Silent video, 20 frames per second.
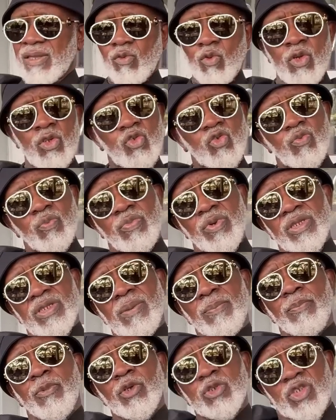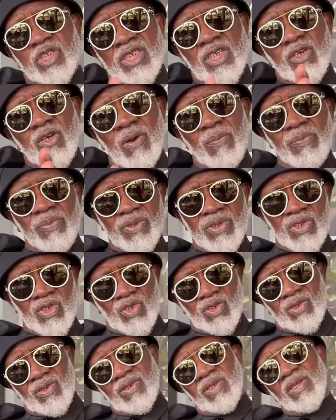I want to bring a boating
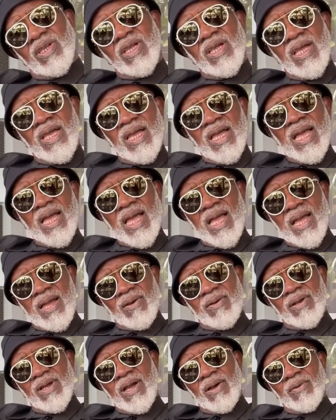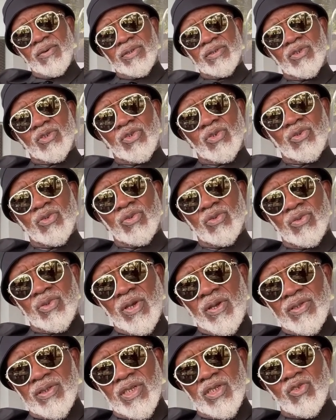competition. I, I want to
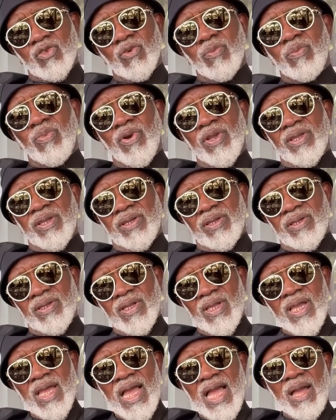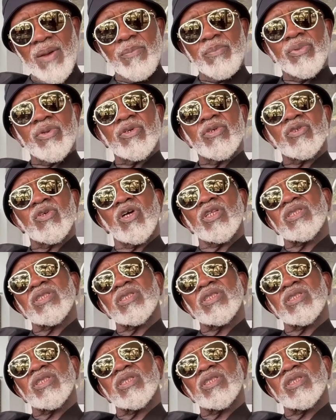I wanted to bring and build